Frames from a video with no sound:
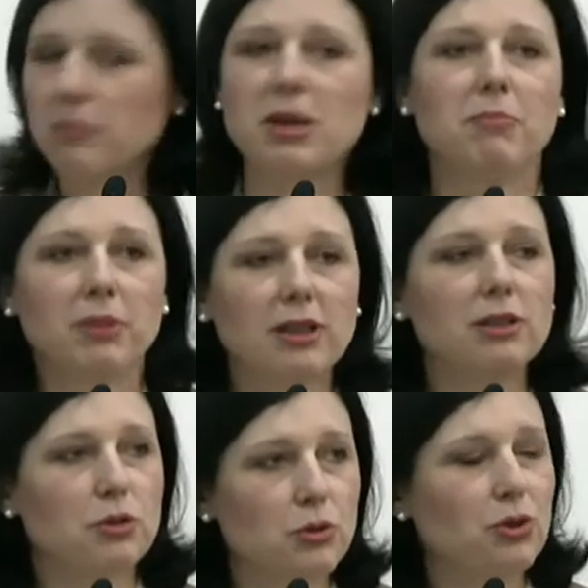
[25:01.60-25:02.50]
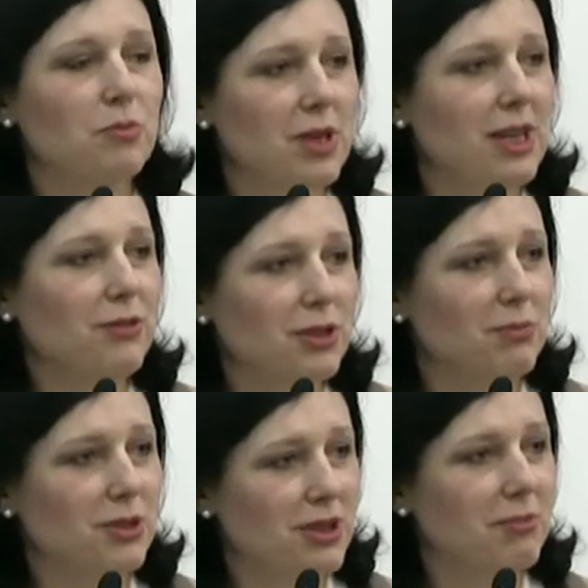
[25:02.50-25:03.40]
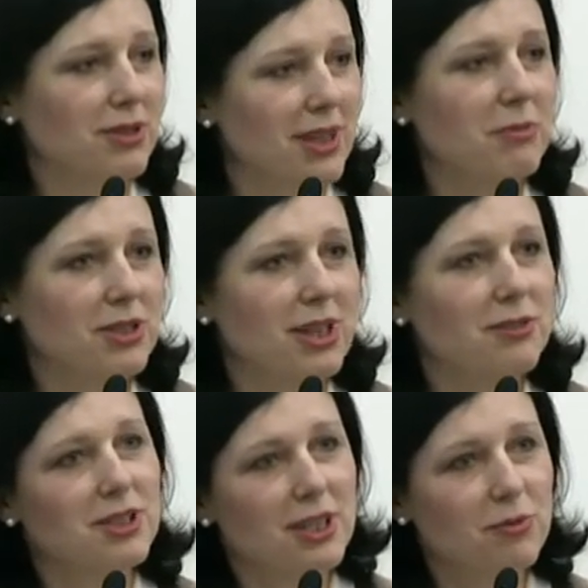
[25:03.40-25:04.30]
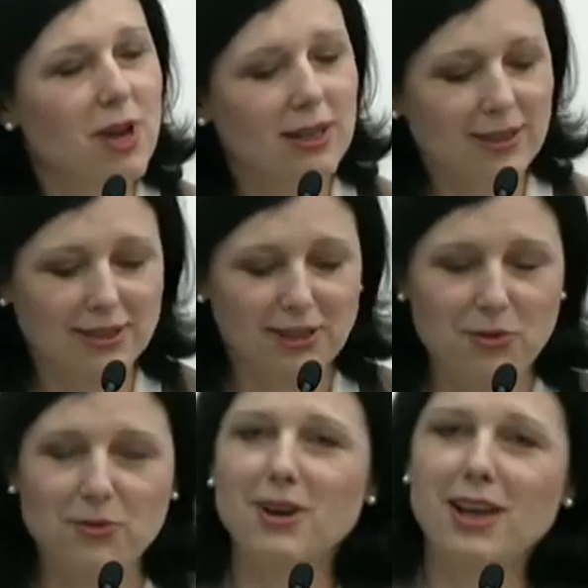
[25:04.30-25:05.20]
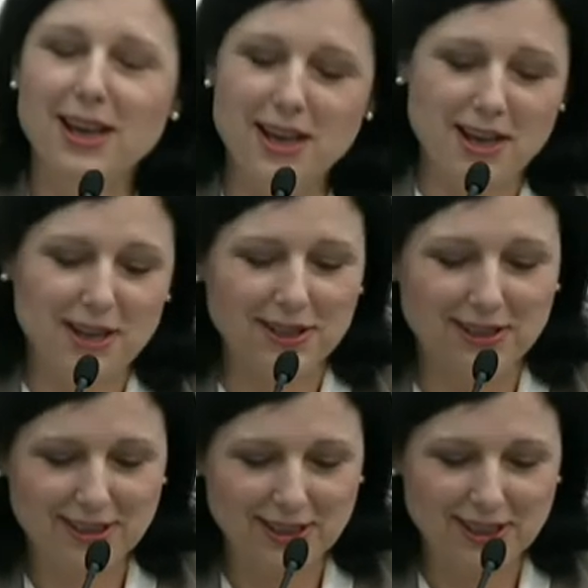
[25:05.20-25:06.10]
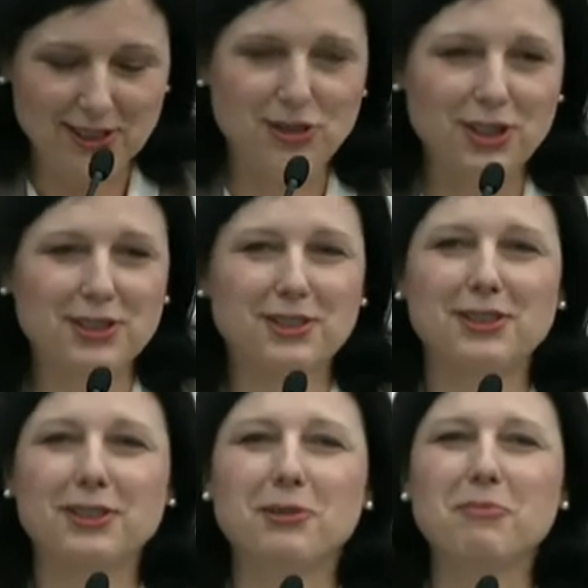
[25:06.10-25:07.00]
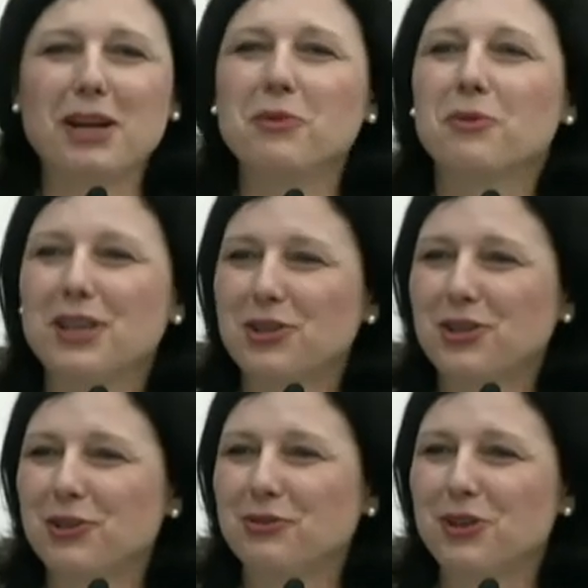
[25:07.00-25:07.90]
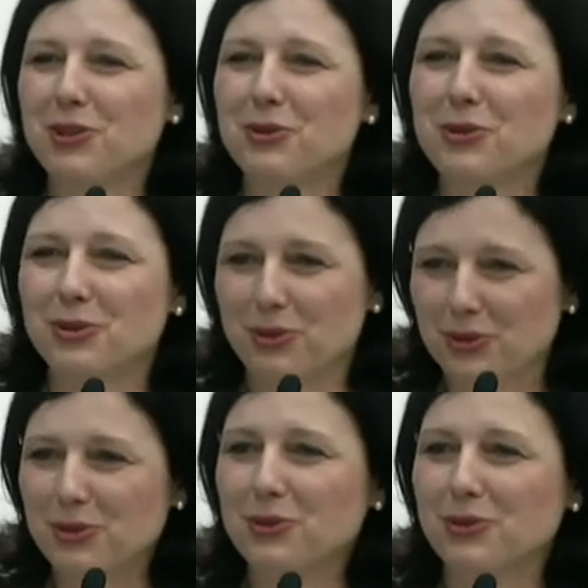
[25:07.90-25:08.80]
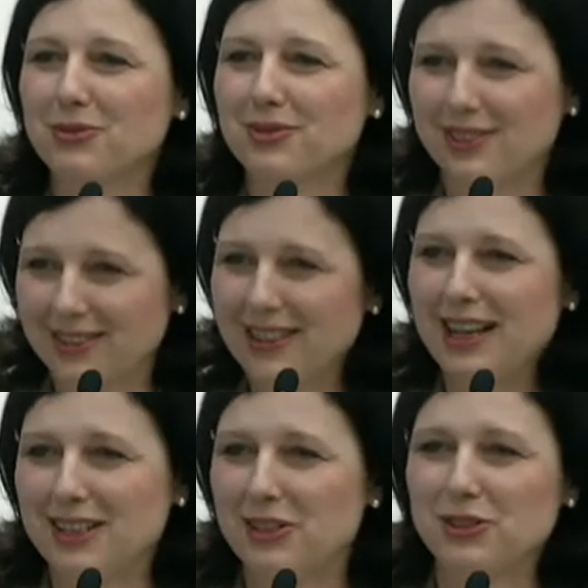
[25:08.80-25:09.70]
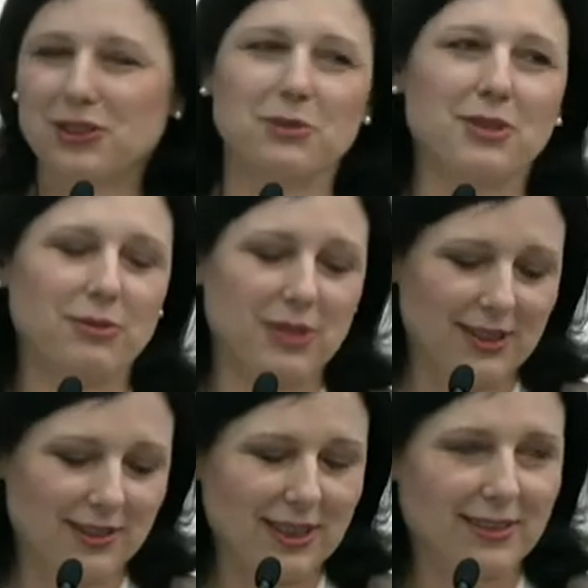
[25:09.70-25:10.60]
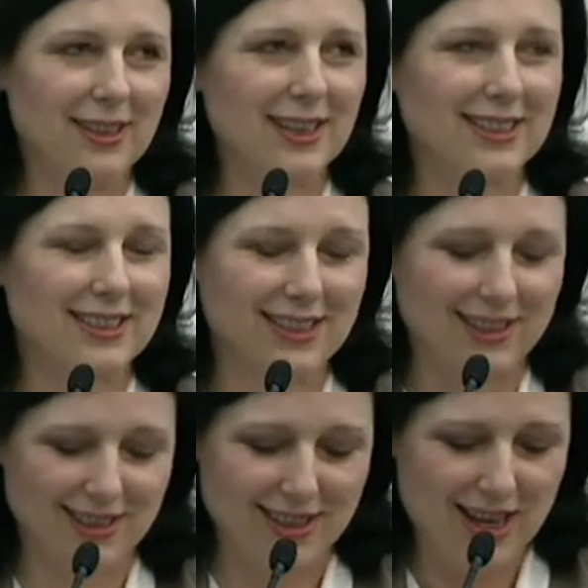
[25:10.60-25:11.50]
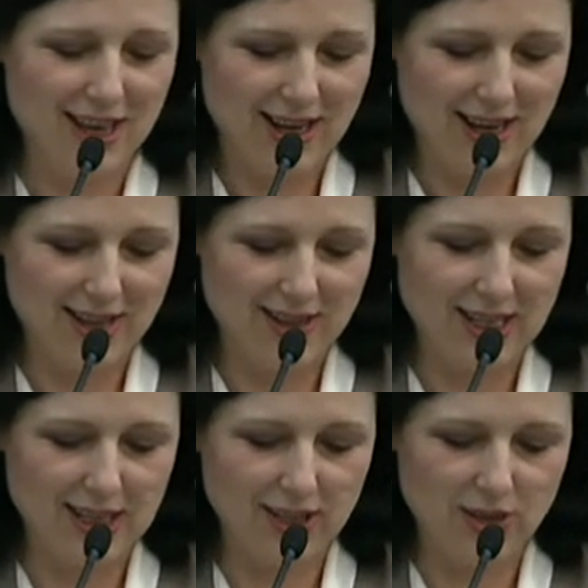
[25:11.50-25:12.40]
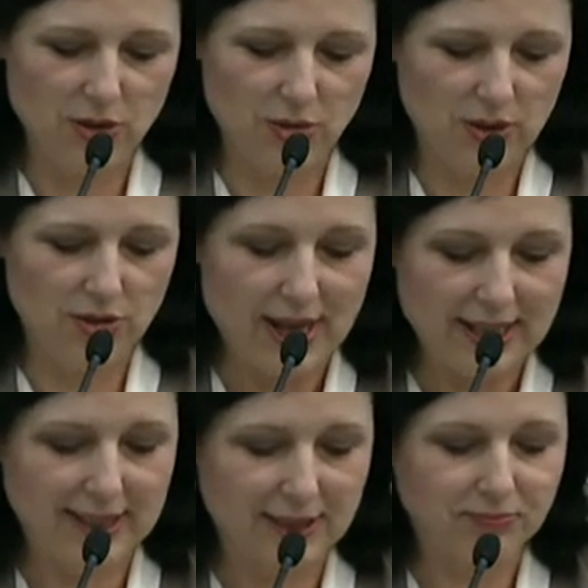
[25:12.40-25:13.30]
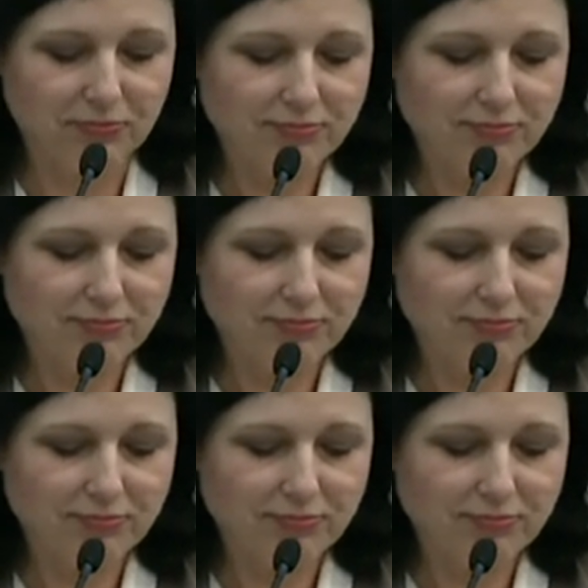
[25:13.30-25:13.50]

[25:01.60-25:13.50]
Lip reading: People should be responsible themselves as well. So this is just my wish for you to tackle also with these things and these new trends.